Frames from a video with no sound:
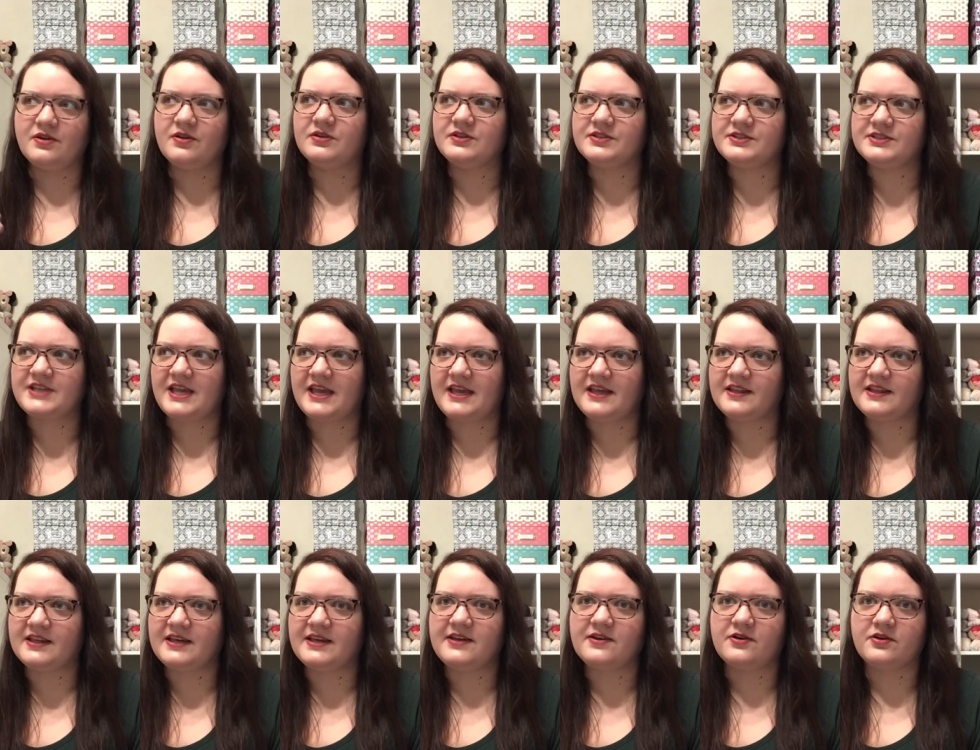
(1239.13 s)

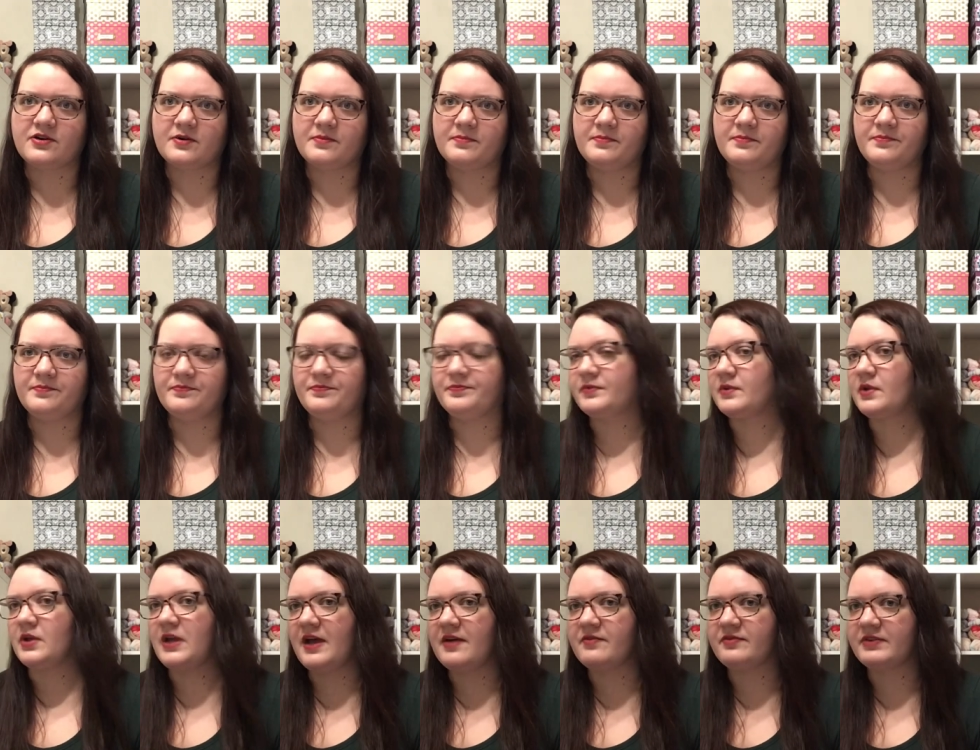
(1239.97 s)
daily or
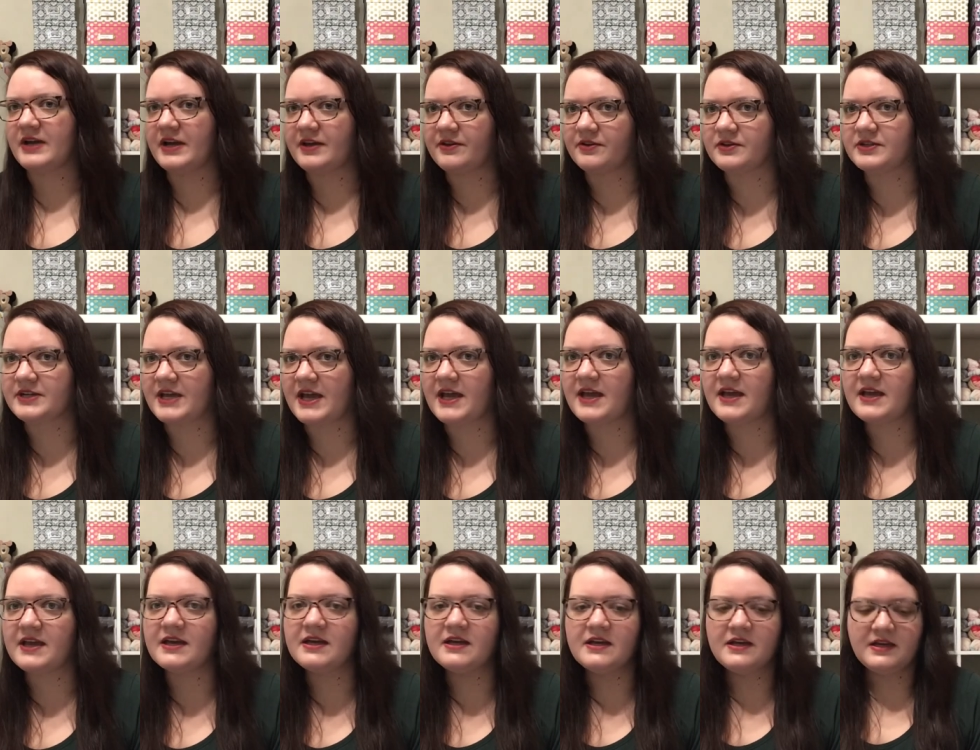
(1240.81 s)
every other
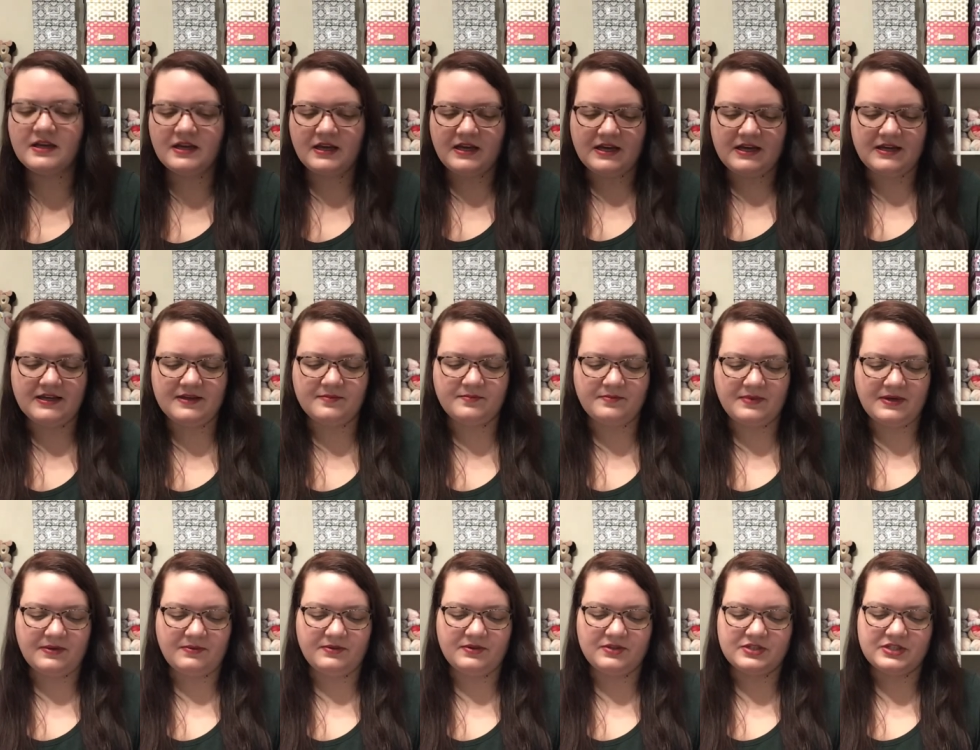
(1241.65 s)
day and be
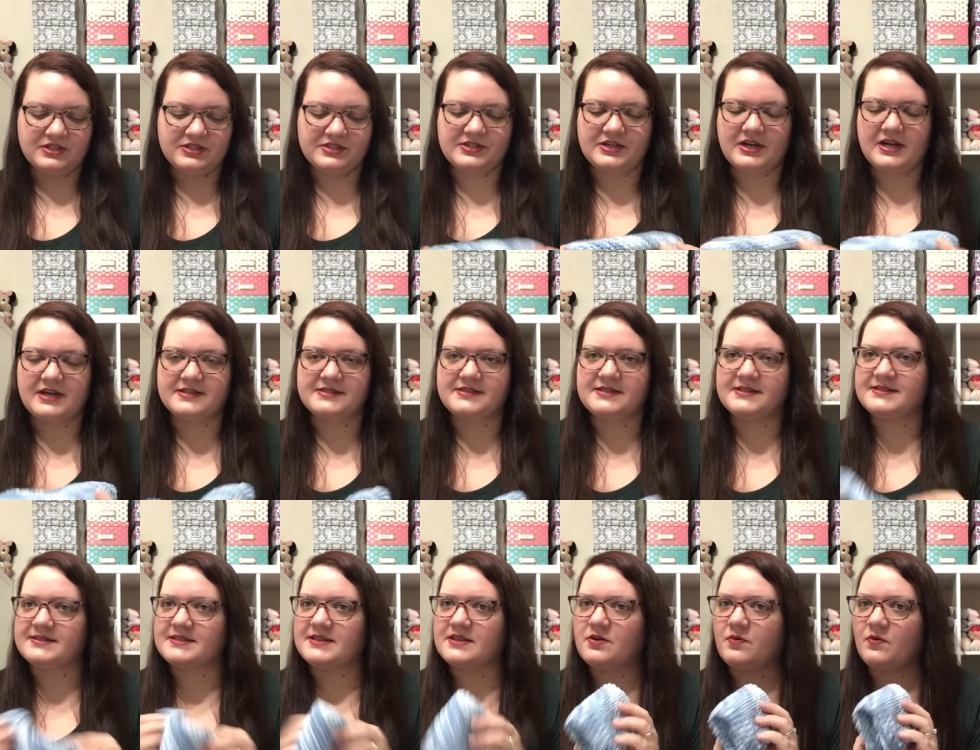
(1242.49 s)
able to just toss
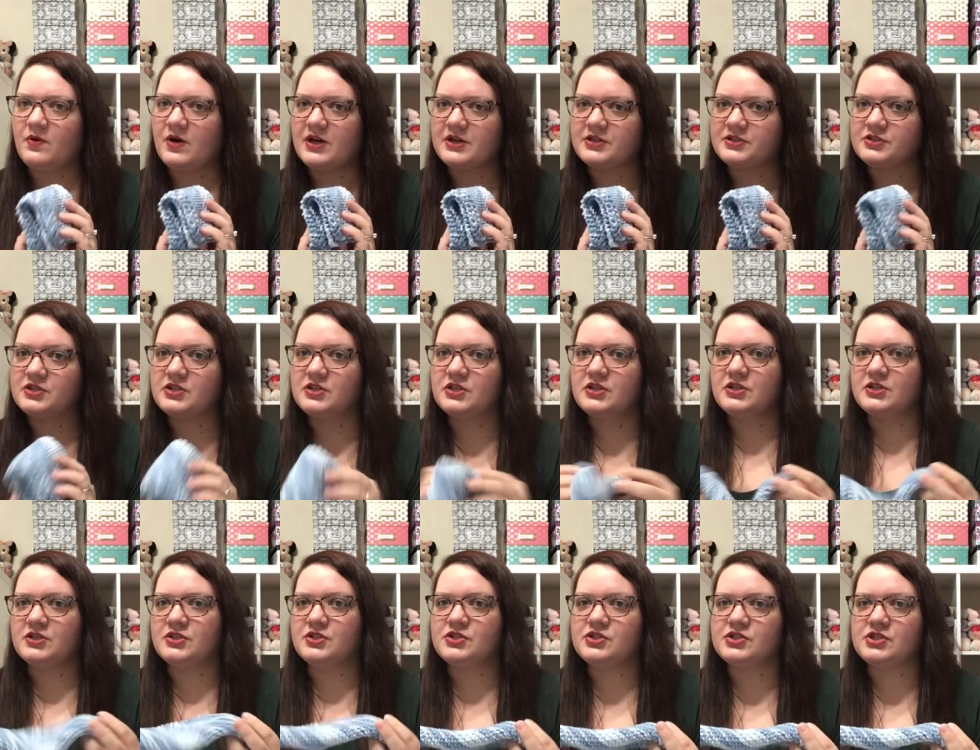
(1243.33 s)
these in the wash.
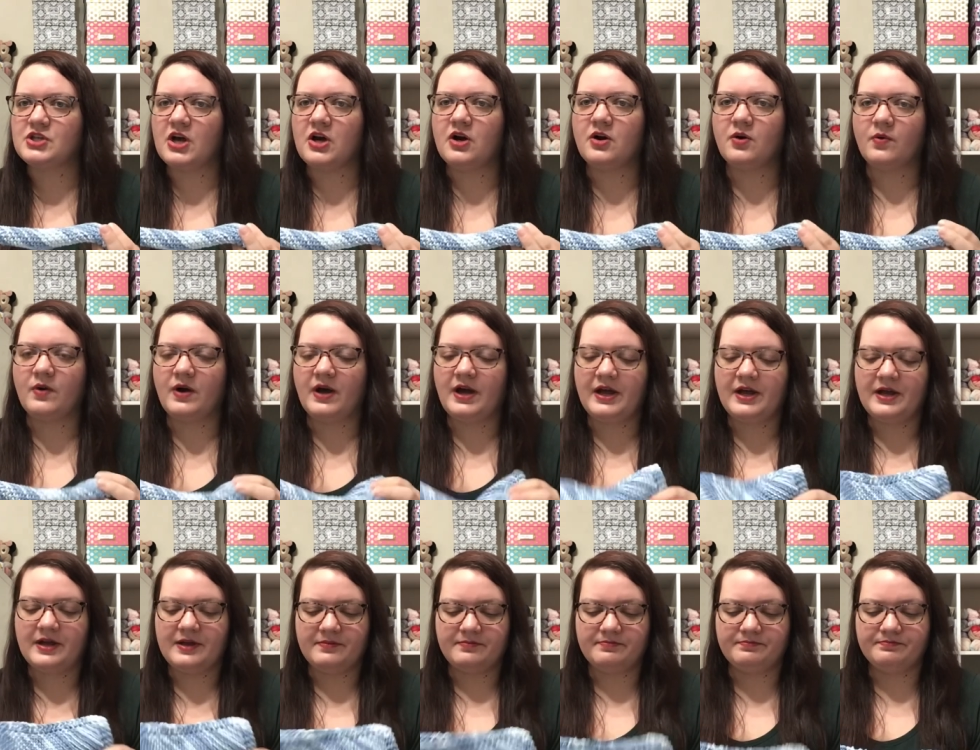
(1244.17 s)
So
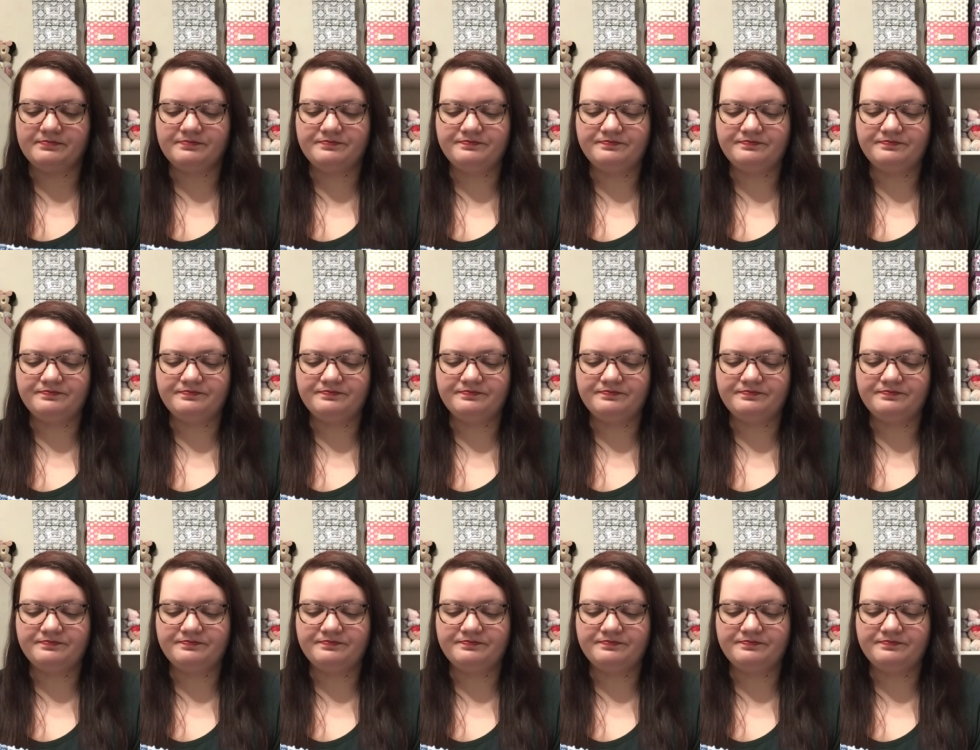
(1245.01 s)
um,